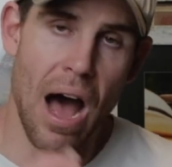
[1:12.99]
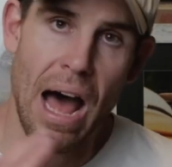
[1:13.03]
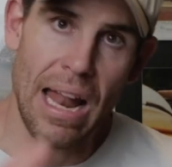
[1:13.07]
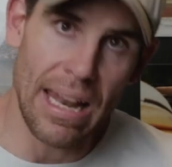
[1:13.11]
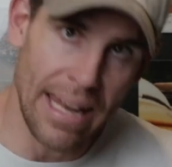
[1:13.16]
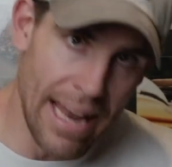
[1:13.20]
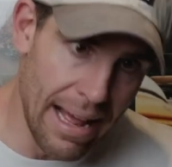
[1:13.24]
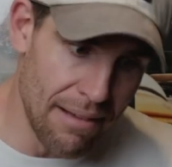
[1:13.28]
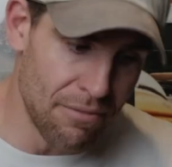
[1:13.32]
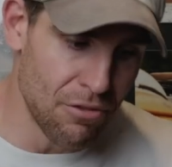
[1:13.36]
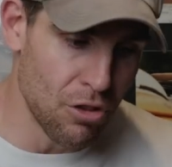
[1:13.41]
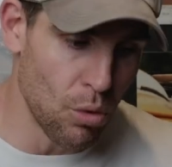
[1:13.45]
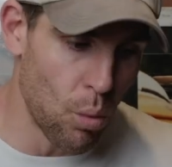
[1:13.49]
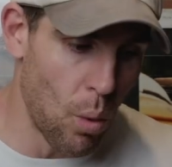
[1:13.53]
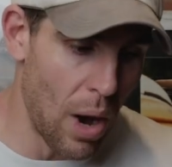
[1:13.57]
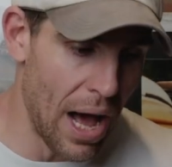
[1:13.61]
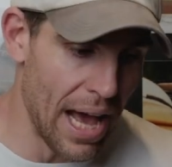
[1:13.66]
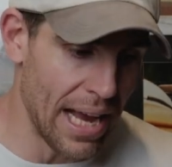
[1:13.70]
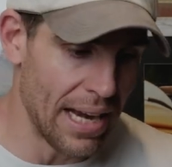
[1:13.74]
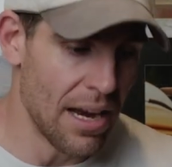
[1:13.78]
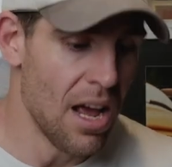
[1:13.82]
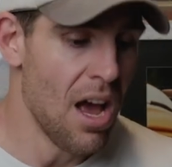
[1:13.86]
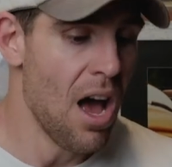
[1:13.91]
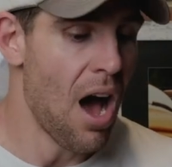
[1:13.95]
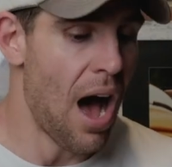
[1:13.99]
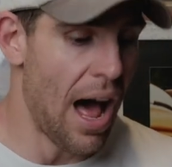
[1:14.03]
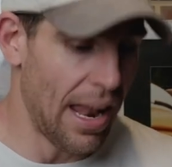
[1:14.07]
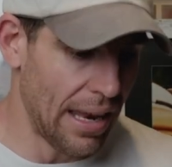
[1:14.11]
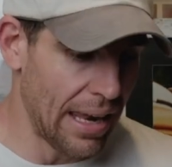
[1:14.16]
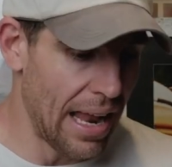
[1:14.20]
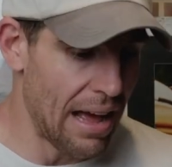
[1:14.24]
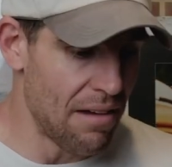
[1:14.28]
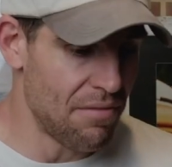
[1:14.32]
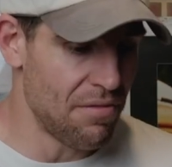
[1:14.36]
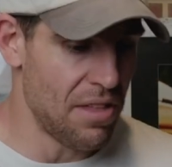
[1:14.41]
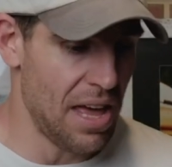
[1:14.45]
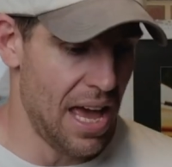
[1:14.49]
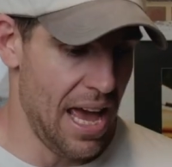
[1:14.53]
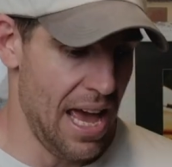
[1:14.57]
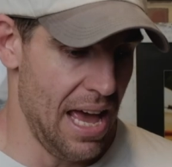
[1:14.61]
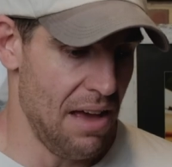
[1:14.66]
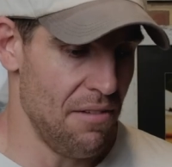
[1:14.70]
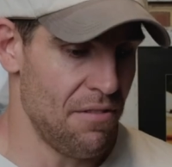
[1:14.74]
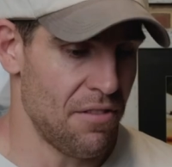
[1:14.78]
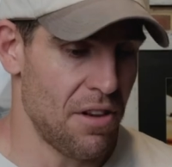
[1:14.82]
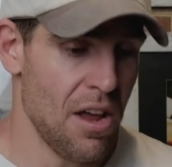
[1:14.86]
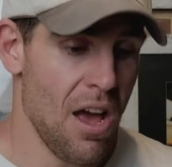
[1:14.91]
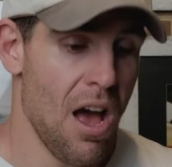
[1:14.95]
I love the weight, I love the
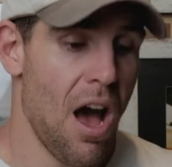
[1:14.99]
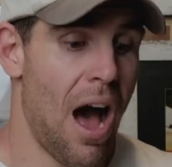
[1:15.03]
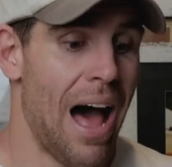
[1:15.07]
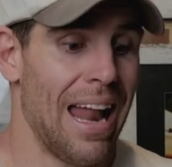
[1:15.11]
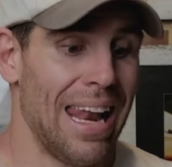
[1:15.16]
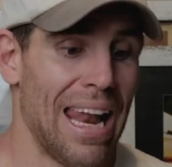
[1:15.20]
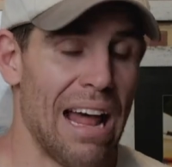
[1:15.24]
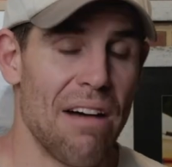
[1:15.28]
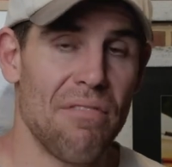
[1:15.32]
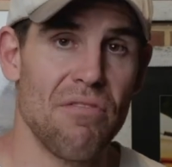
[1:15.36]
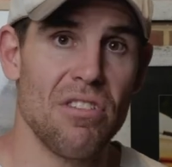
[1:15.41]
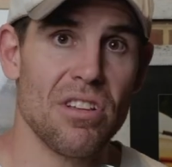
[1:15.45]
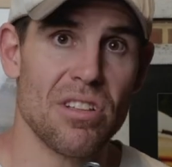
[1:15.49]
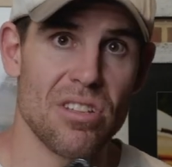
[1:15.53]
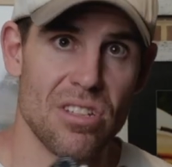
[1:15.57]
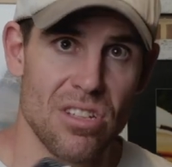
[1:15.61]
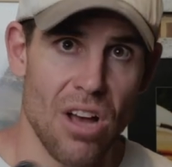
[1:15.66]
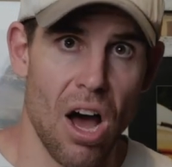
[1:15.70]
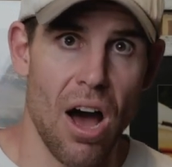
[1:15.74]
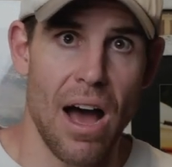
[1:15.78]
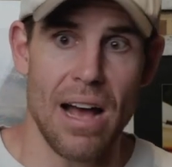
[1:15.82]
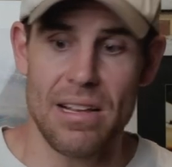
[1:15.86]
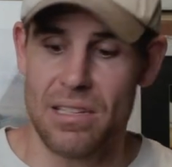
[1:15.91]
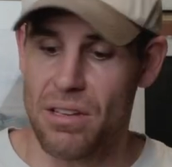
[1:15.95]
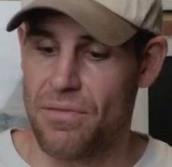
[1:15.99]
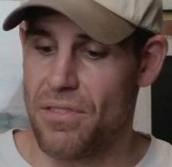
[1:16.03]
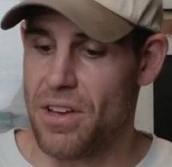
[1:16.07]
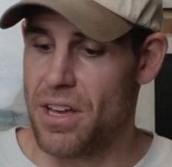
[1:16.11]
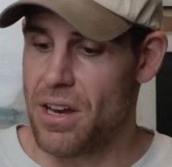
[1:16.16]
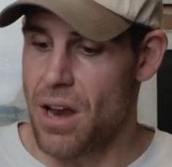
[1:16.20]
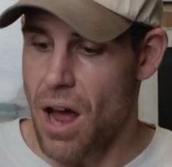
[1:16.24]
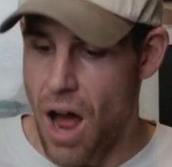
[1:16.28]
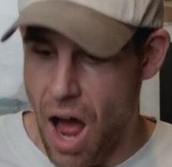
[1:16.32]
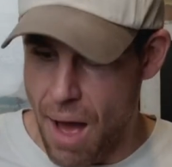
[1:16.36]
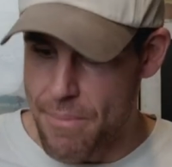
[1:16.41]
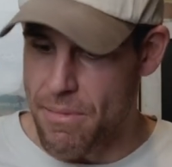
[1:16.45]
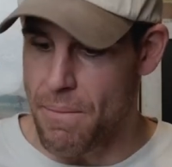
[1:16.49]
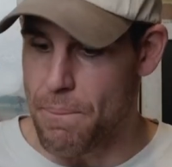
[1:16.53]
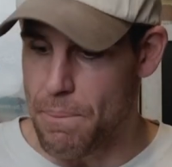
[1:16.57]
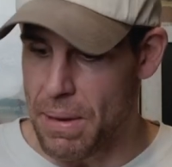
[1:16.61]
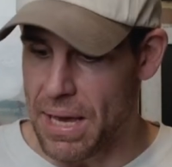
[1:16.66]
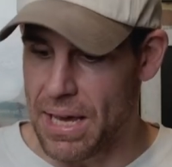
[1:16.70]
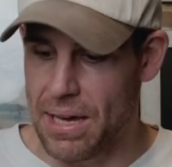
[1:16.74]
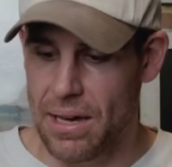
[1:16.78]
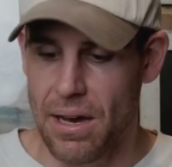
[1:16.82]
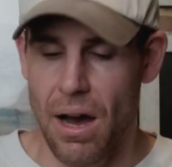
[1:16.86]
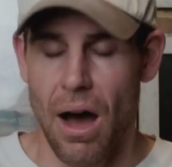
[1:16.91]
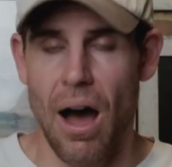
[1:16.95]
heft, I love the size of it. I'm a
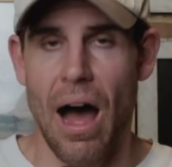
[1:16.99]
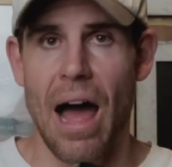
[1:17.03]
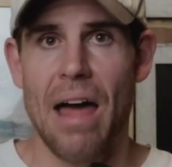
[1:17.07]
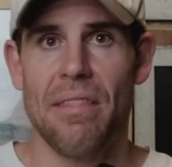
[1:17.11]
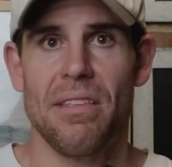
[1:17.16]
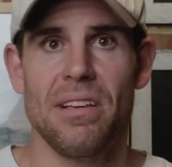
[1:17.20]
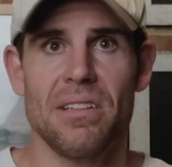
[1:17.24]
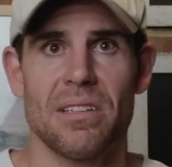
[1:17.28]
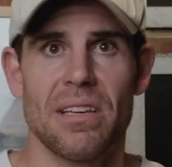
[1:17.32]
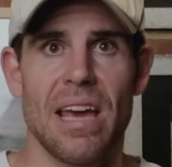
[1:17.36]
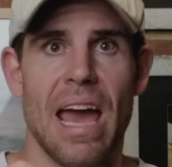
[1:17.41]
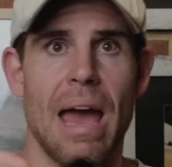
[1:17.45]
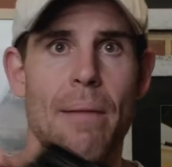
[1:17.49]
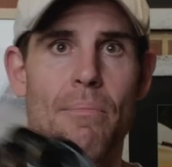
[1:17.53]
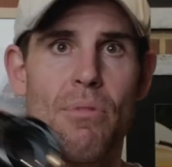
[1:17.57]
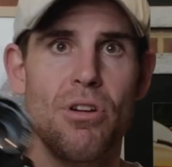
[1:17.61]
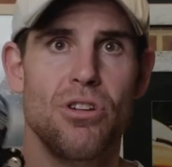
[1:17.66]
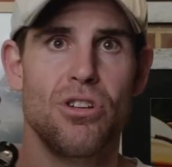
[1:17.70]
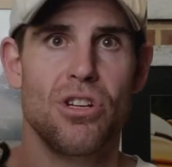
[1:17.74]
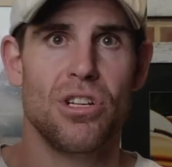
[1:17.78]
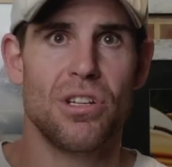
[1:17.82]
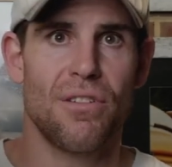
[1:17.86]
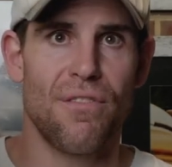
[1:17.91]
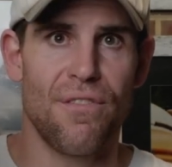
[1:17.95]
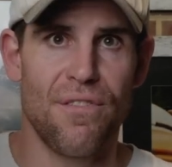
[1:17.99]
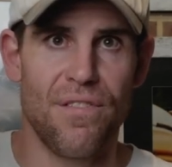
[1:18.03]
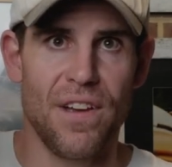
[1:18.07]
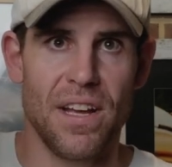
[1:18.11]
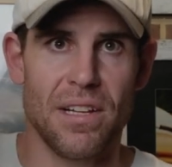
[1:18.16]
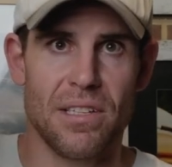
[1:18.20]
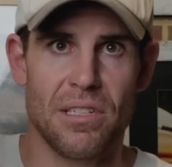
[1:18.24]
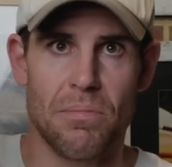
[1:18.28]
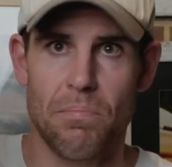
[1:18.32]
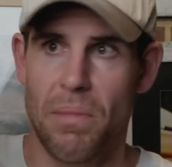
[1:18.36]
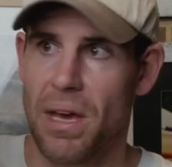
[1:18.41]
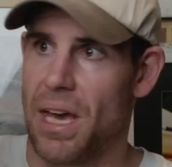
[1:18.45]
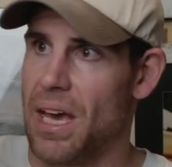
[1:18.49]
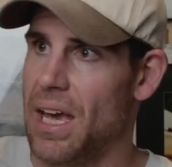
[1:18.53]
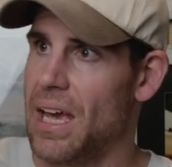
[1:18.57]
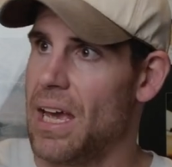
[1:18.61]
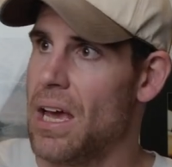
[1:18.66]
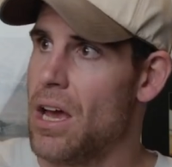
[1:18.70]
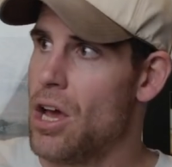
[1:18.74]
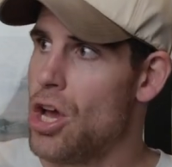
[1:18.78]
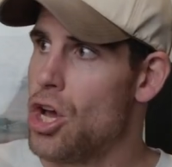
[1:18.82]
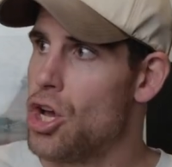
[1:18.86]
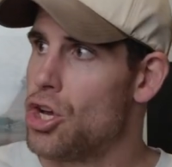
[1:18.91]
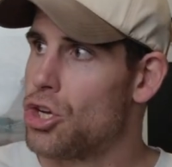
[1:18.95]
big guy. This camera just fits me
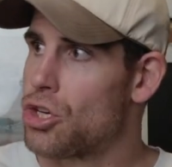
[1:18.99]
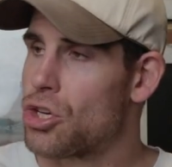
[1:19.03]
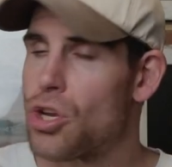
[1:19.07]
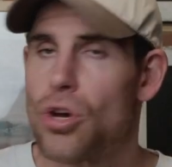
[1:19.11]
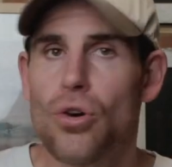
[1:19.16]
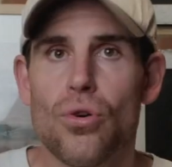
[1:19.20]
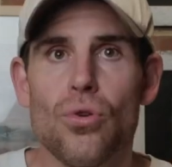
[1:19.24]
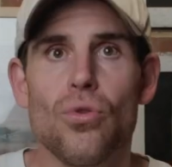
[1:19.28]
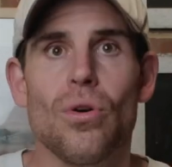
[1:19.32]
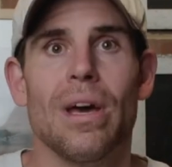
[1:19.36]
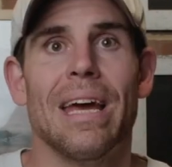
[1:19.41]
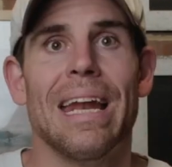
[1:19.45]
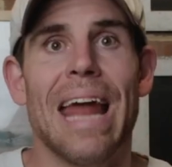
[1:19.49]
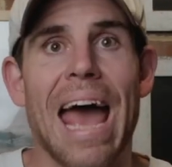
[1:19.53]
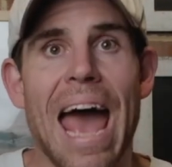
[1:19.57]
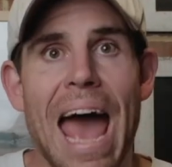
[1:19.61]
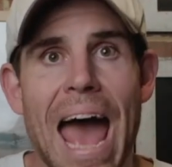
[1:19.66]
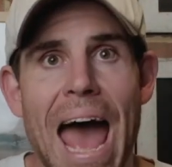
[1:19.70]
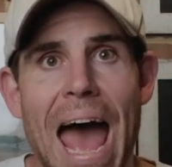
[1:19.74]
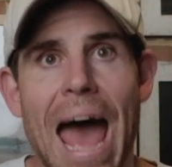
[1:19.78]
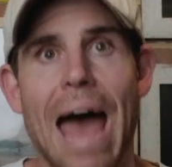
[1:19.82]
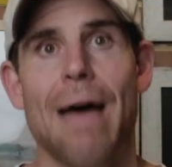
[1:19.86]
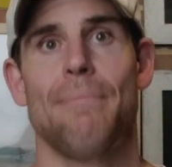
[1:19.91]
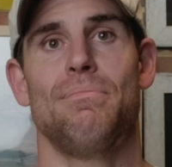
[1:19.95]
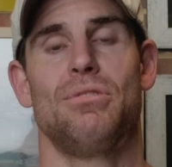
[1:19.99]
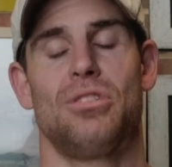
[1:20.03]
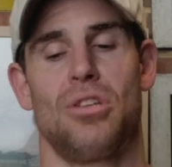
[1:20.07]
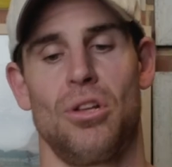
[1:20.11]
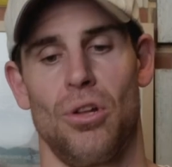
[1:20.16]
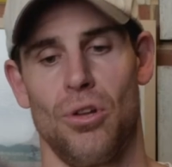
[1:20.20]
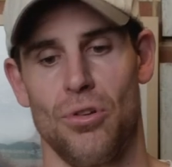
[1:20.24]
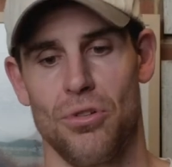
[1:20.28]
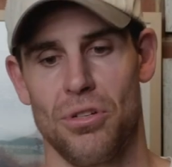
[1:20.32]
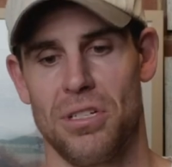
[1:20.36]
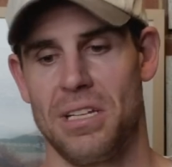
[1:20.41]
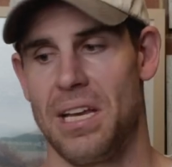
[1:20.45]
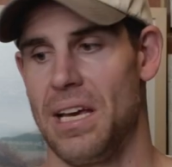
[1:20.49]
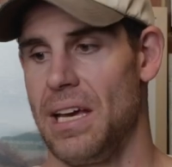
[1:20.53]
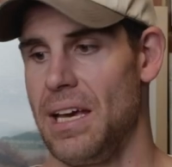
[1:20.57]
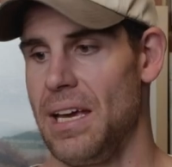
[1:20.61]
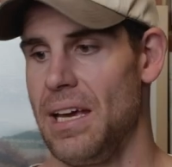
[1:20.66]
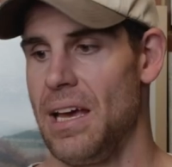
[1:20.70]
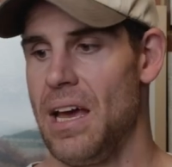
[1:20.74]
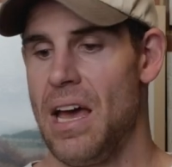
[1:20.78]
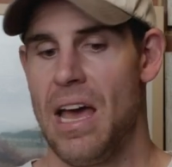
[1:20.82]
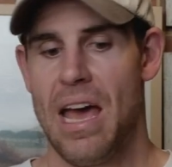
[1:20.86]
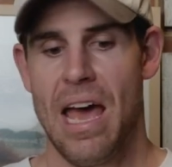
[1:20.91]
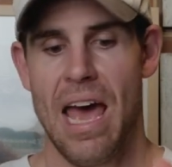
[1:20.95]
to an absolute T.